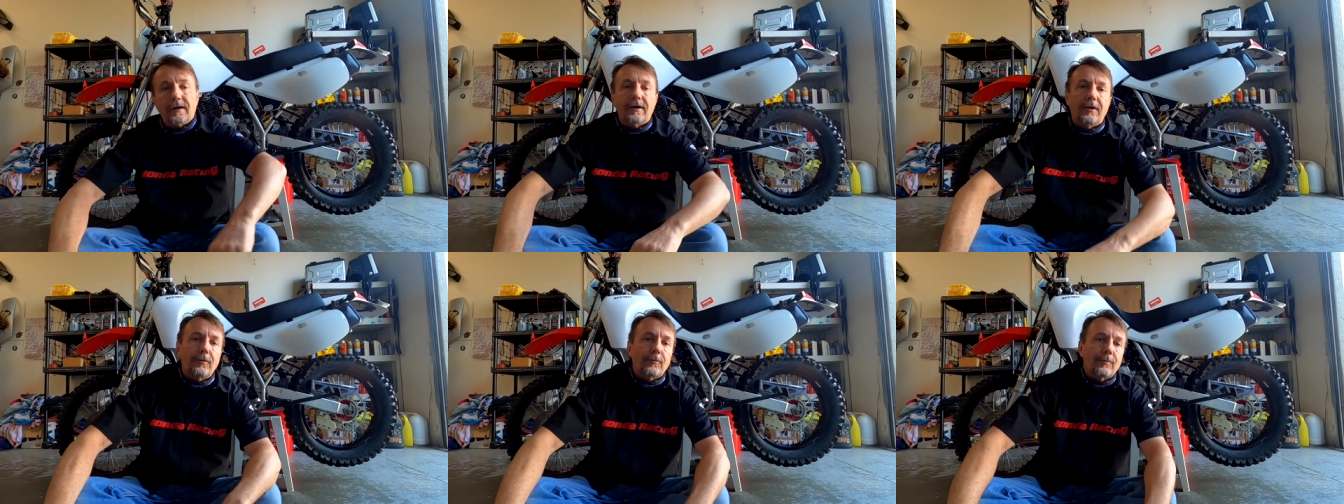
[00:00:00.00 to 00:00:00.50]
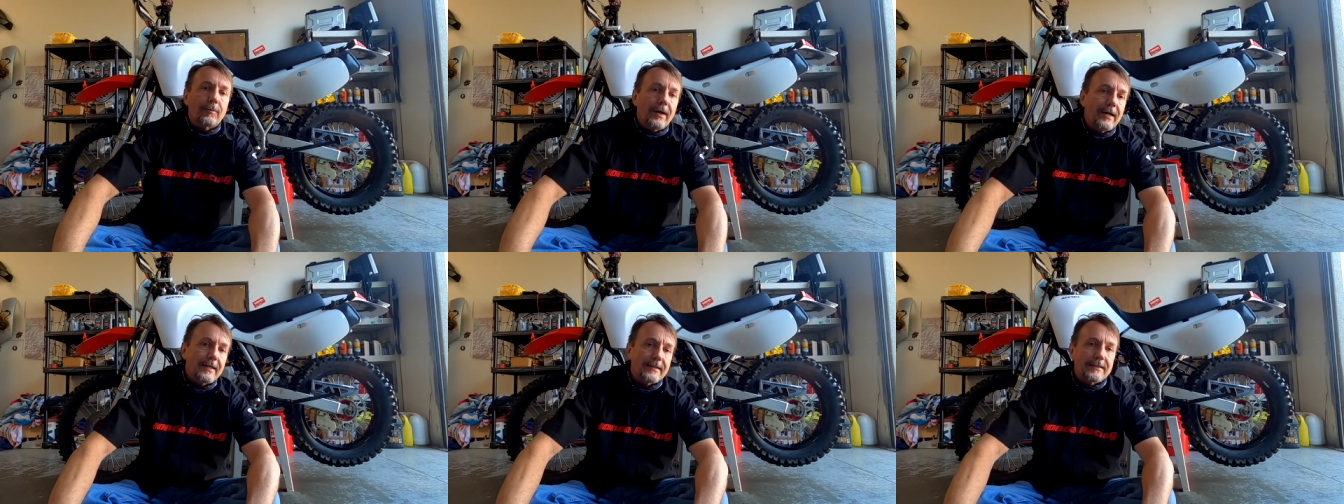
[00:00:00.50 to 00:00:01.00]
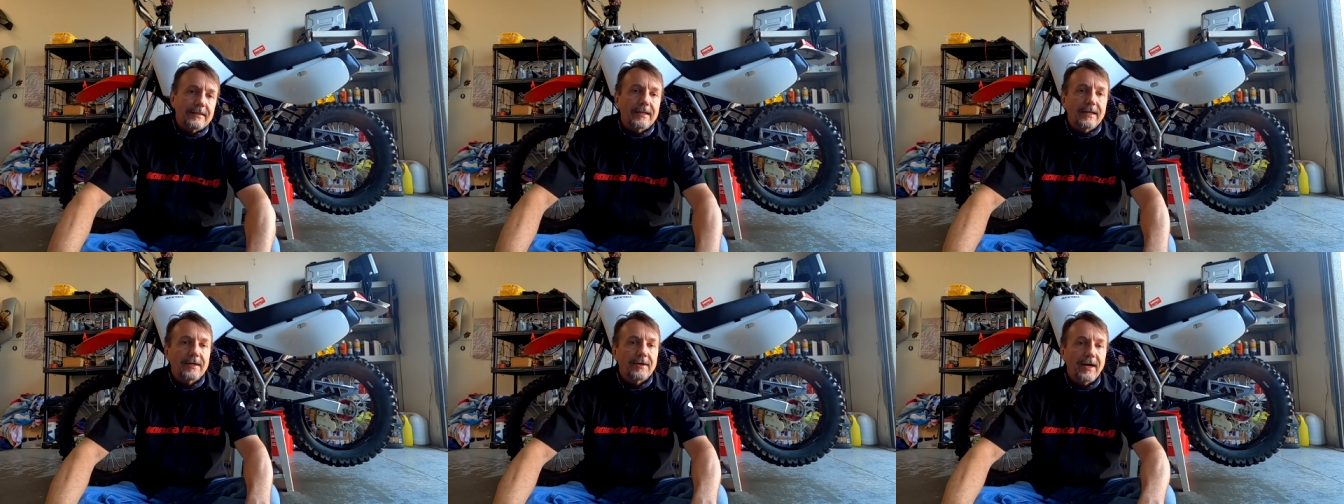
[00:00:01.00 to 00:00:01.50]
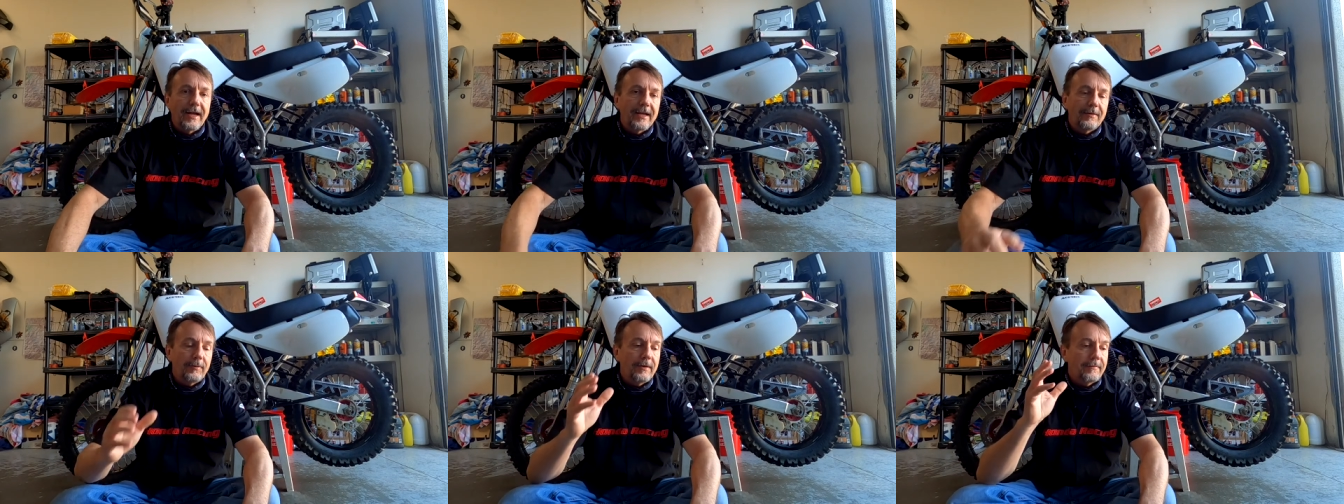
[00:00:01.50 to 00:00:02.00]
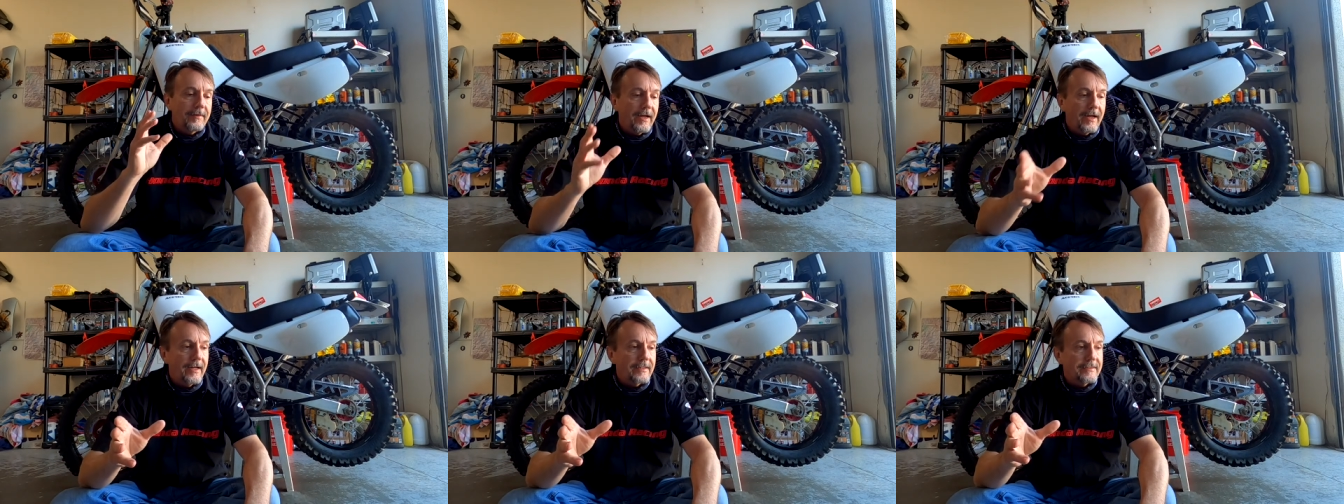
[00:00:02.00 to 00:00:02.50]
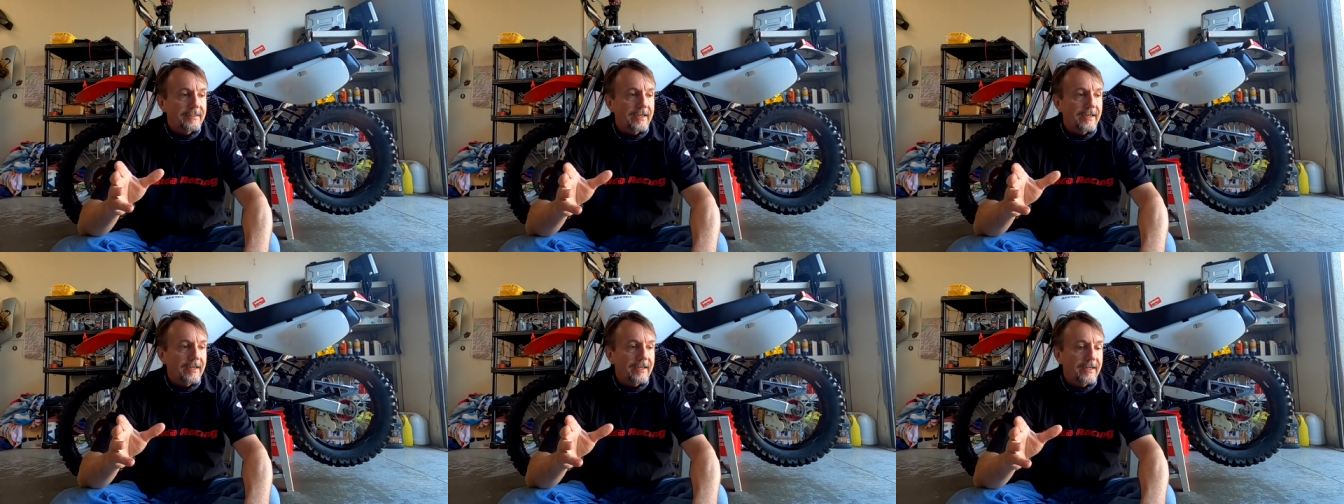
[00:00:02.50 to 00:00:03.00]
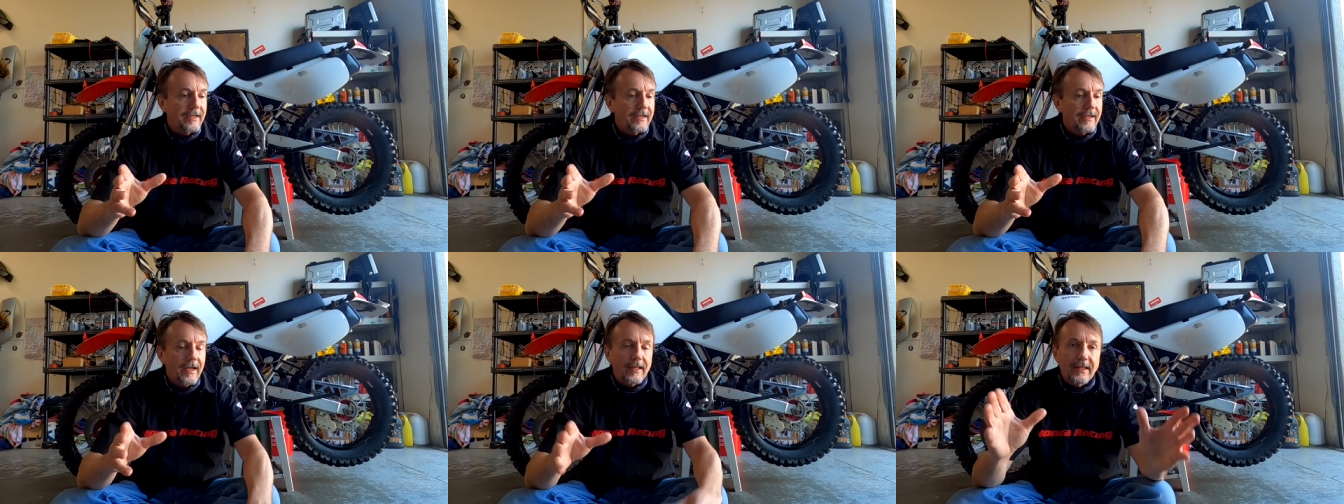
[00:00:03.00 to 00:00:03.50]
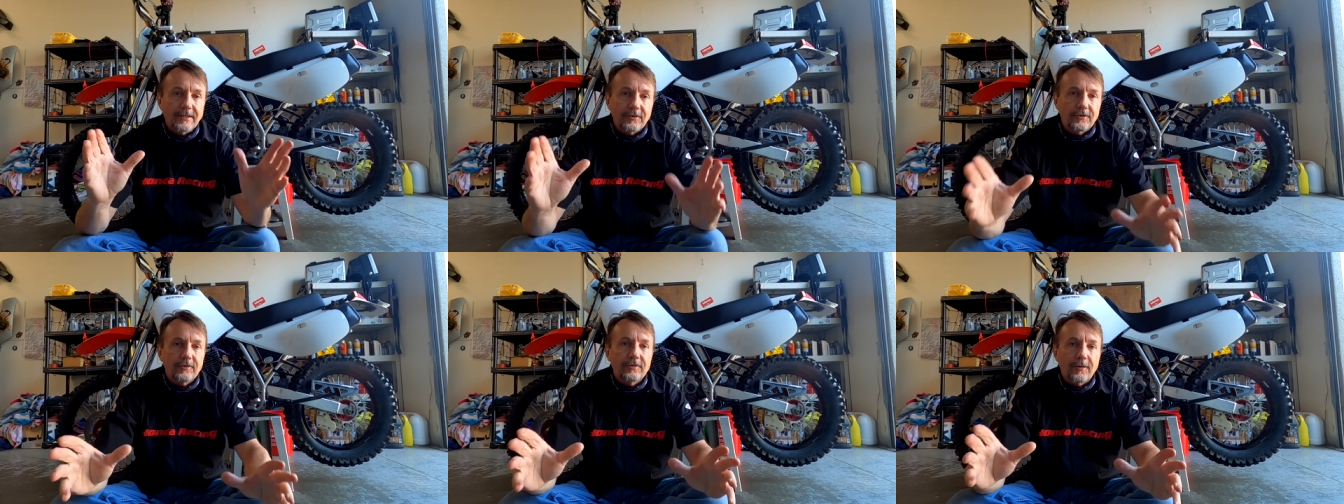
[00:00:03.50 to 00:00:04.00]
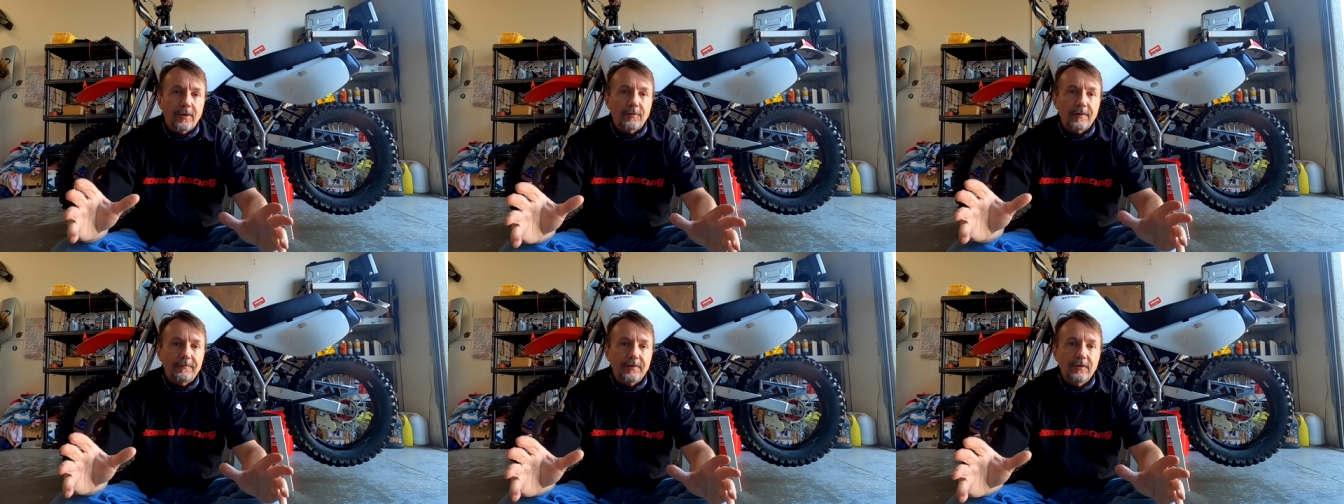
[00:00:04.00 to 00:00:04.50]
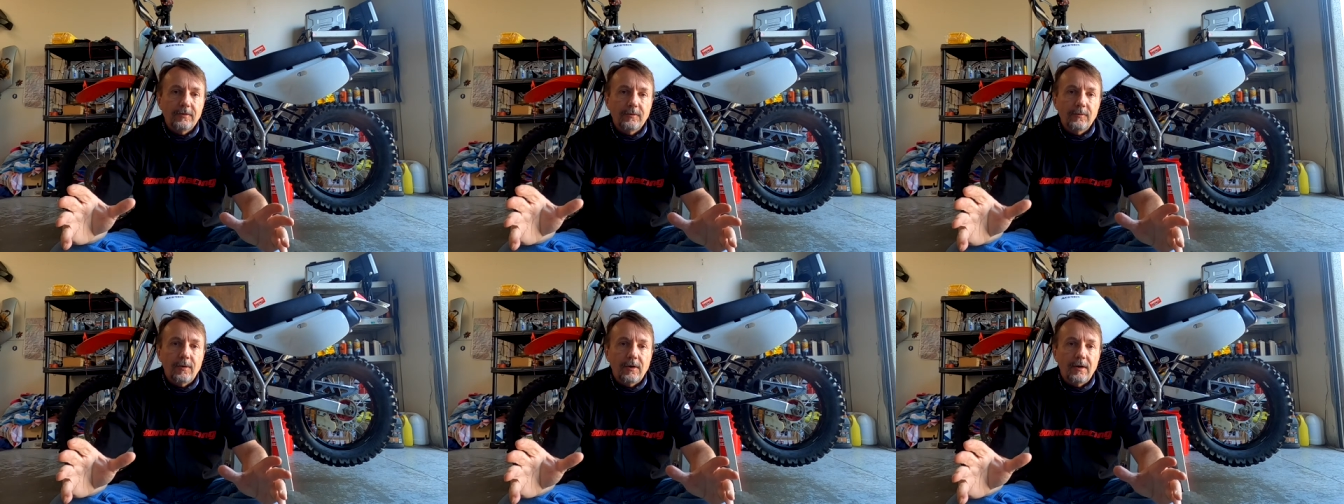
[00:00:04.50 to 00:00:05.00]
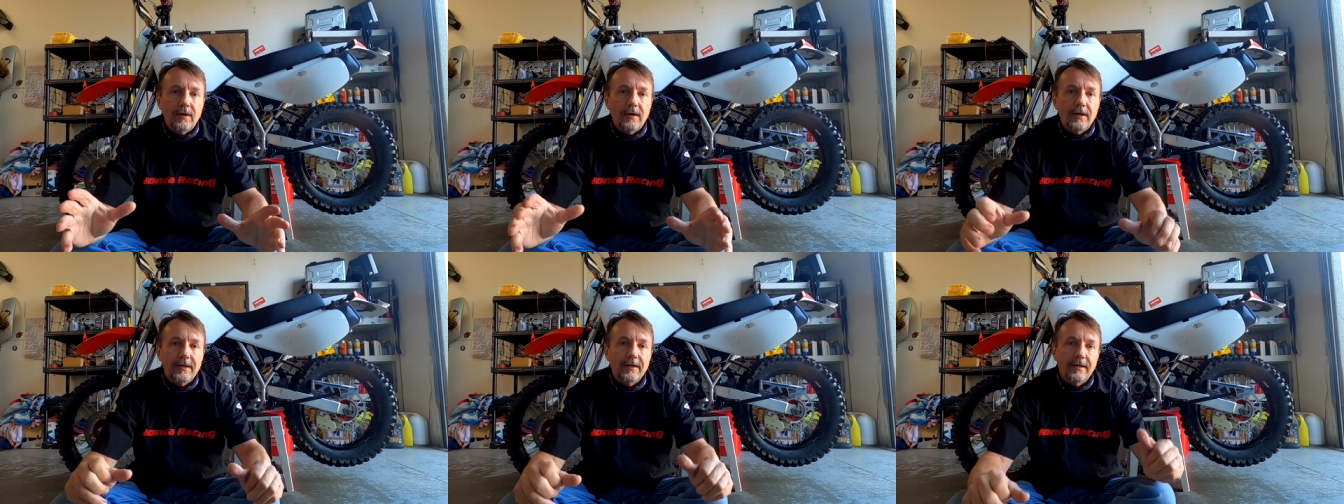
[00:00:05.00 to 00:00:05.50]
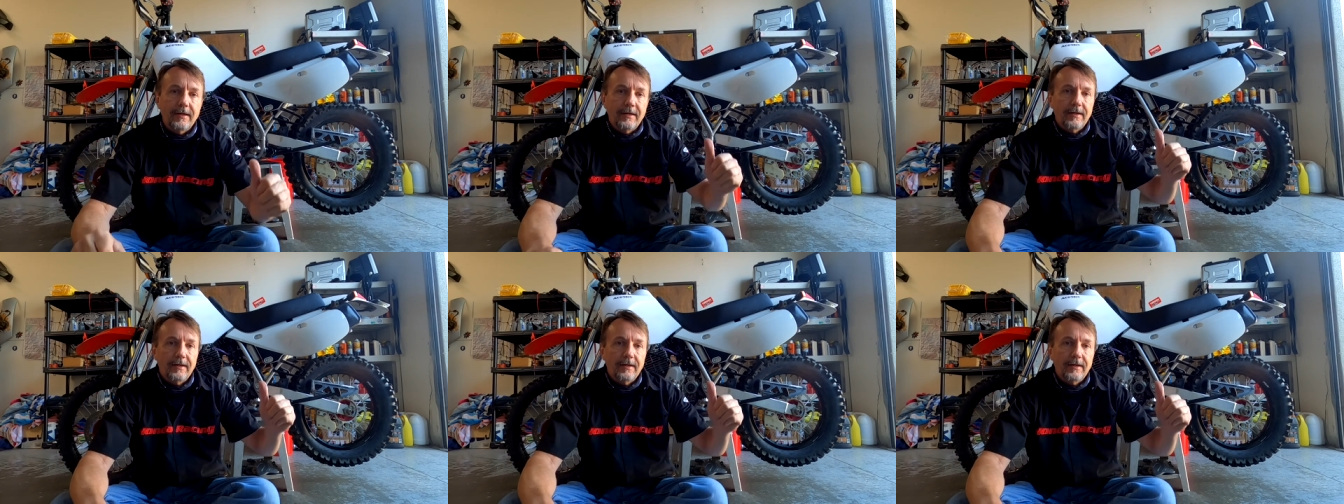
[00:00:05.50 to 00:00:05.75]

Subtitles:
All right. Hey, we've got, I'd like to do a review on